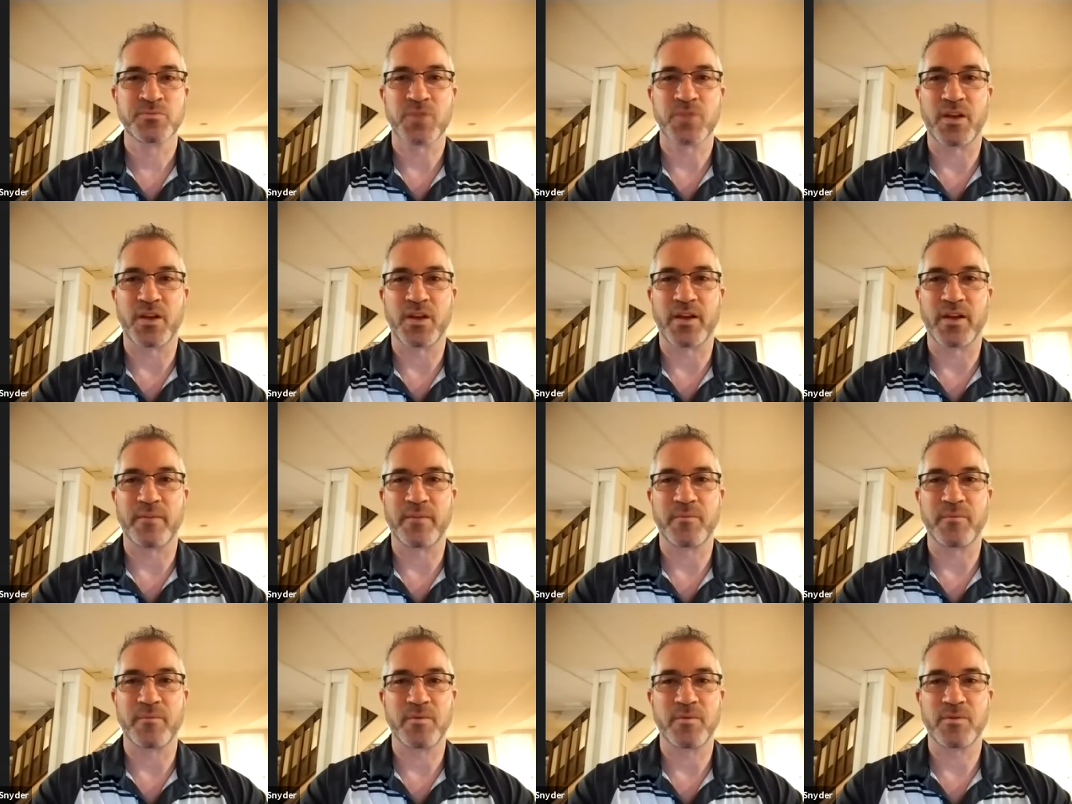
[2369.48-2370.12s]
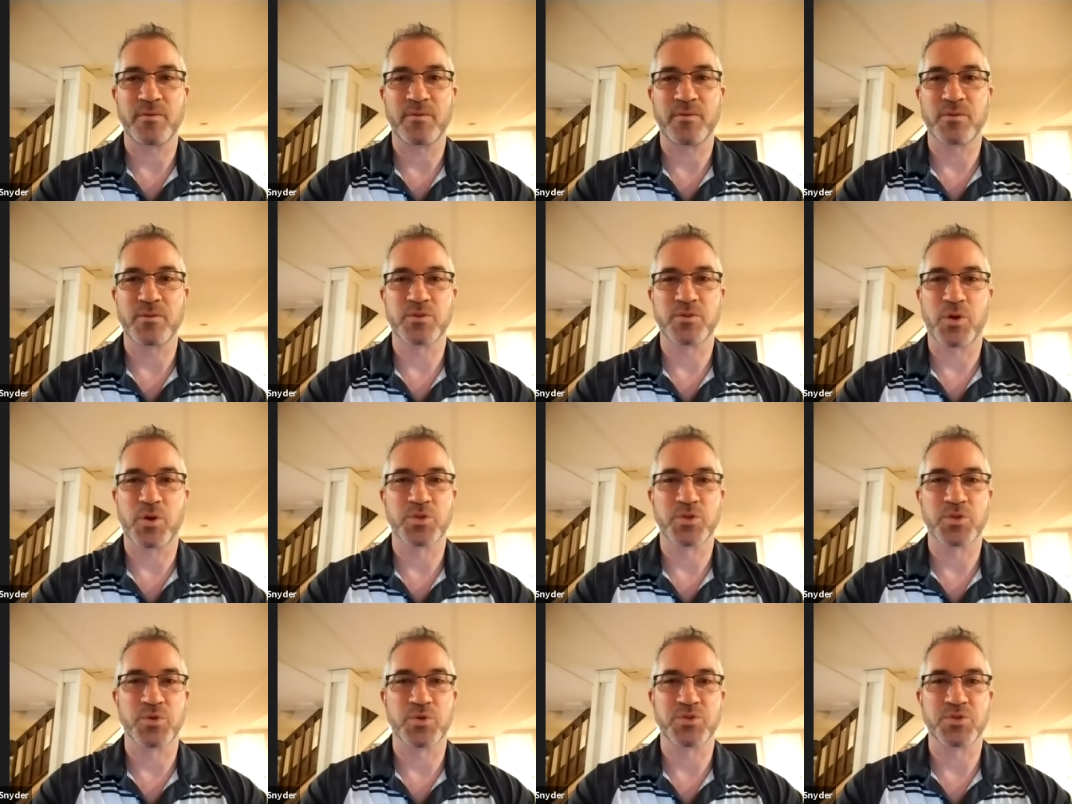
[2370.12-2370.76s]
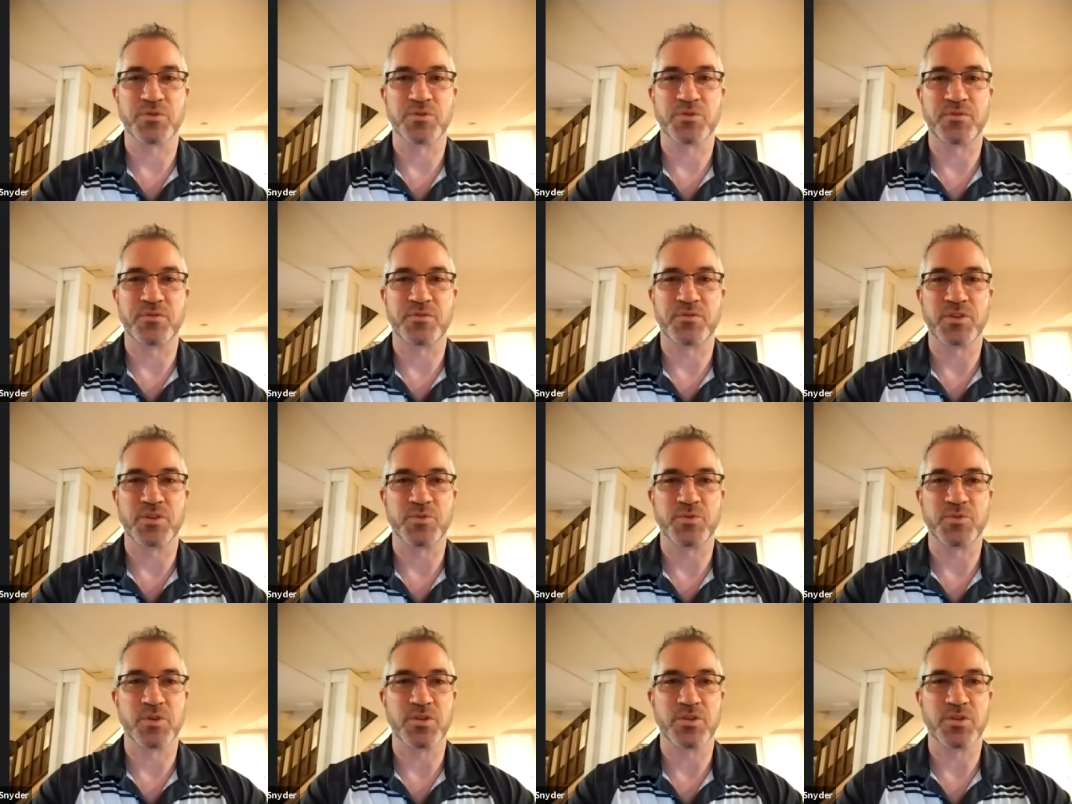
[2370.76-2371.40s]
Uh, there's all sorts of
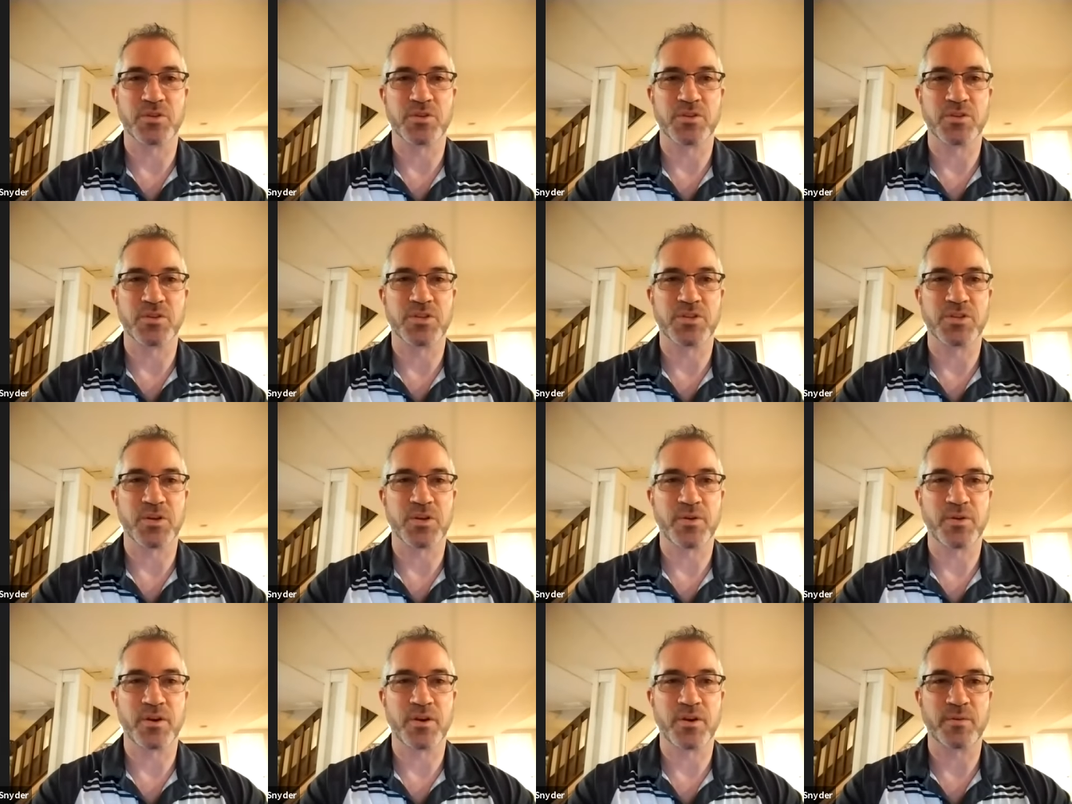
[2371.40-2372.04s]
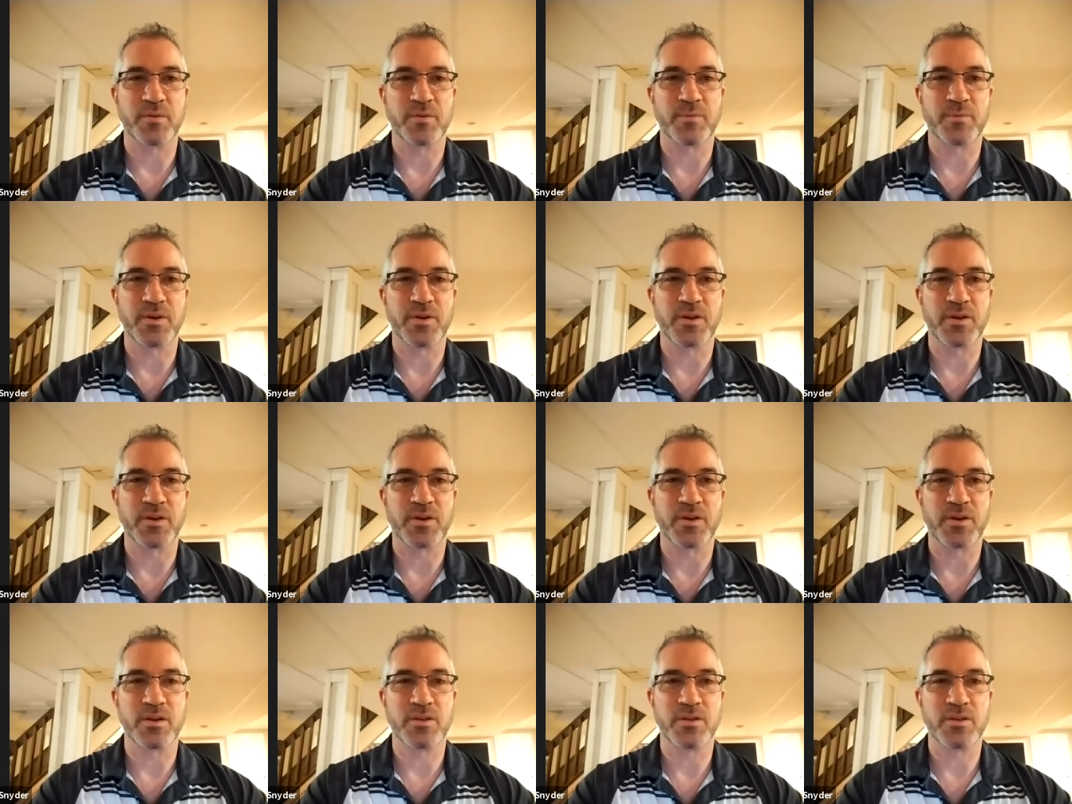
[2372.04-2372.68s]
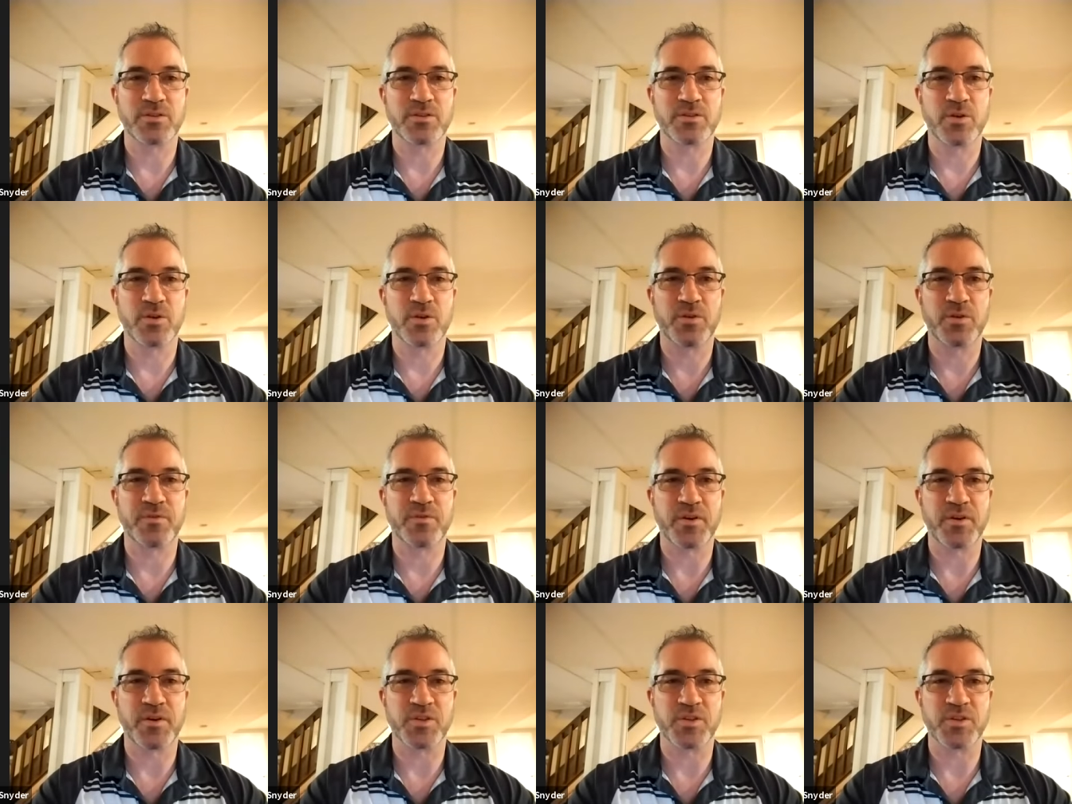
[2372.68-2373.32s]
things we can consider here, but uh, it's all
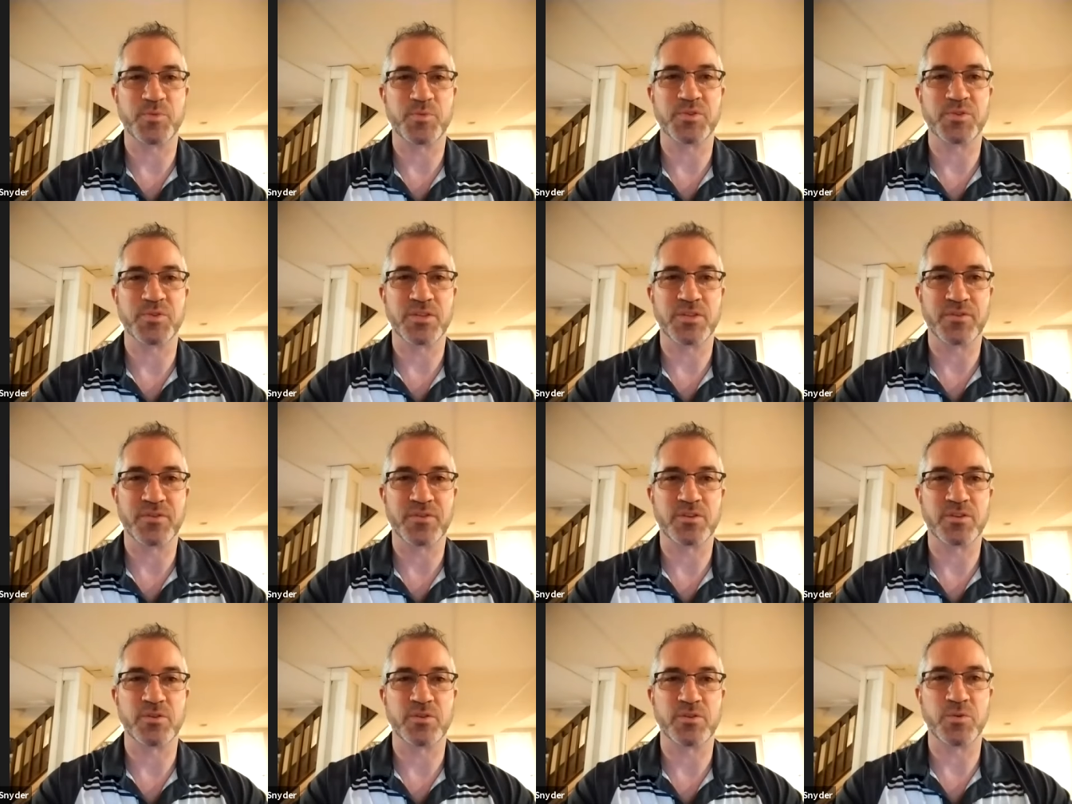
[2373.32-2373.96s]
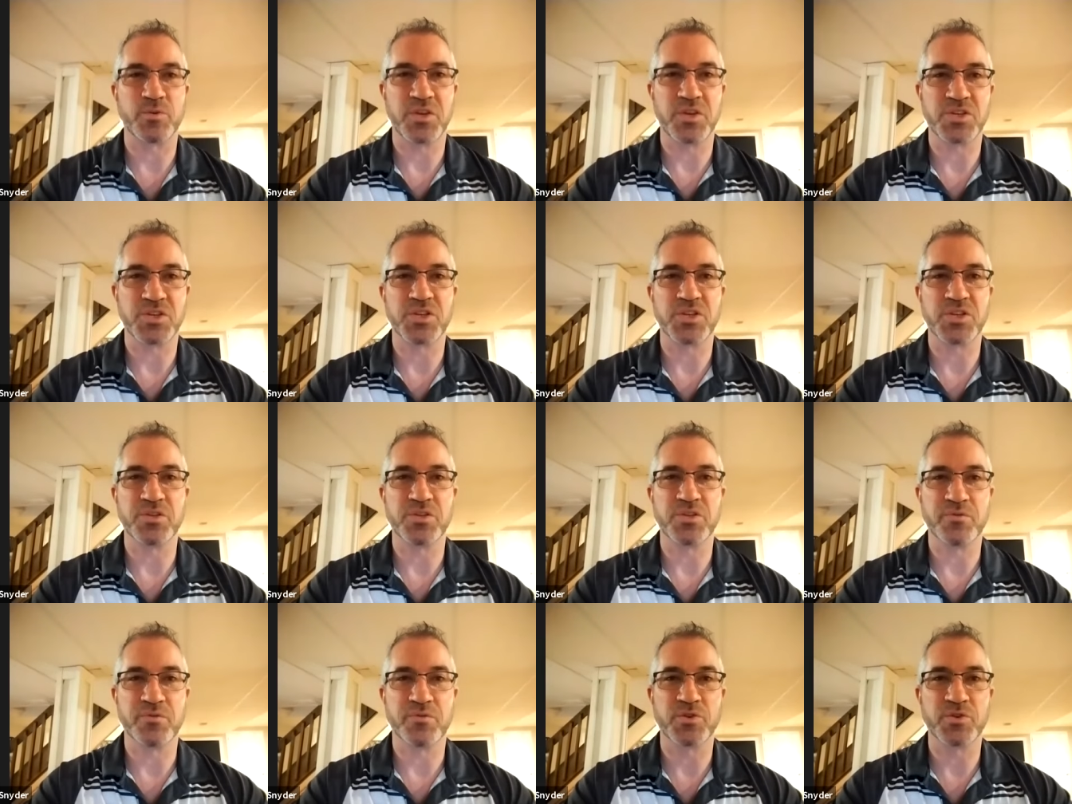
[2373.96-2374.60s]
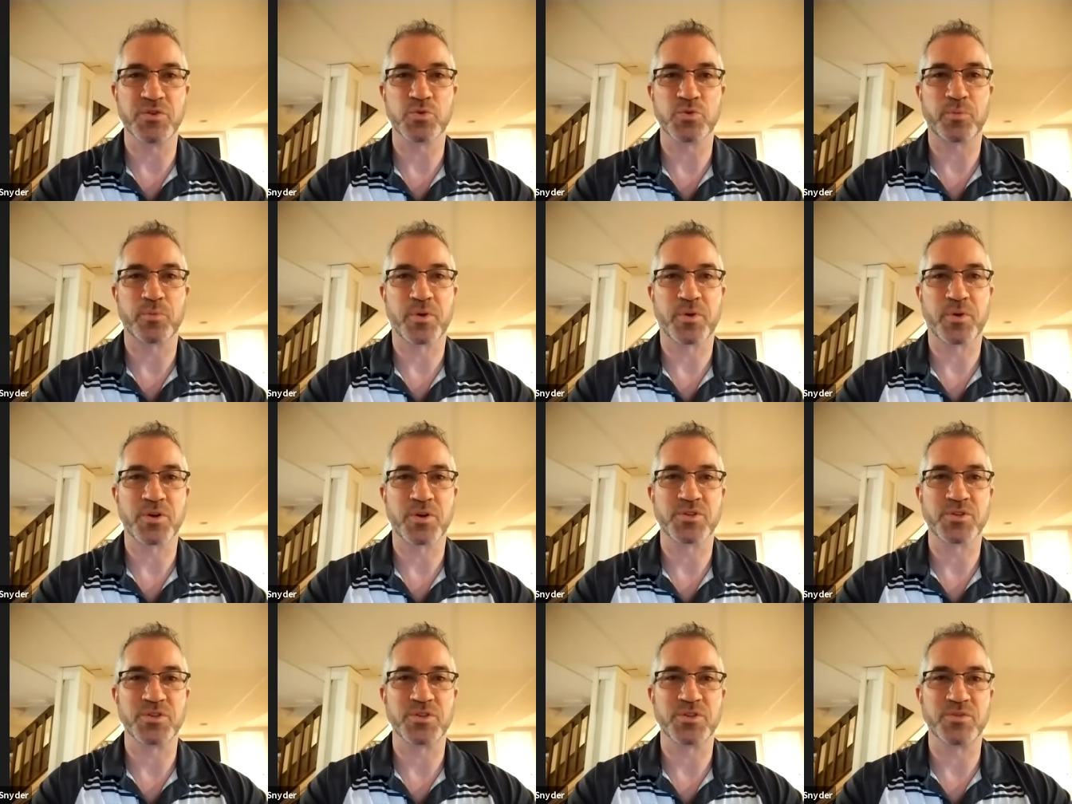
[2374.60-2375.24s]
very specific to each individual
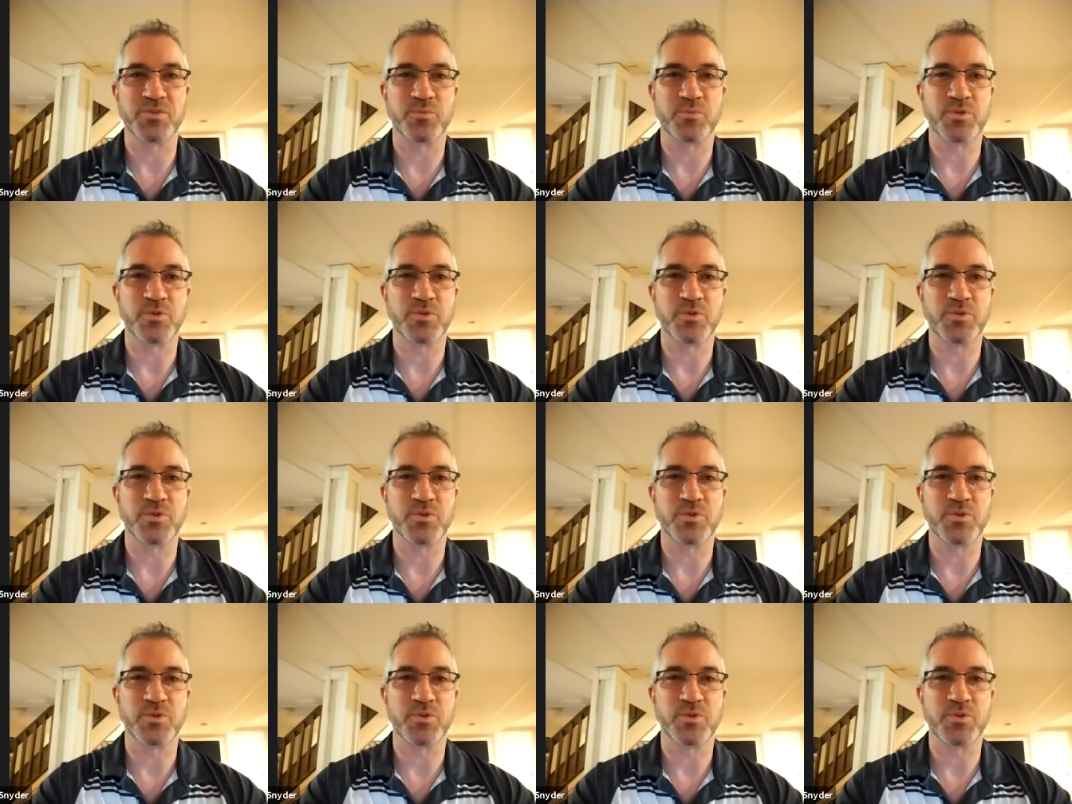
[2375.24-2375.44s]
person.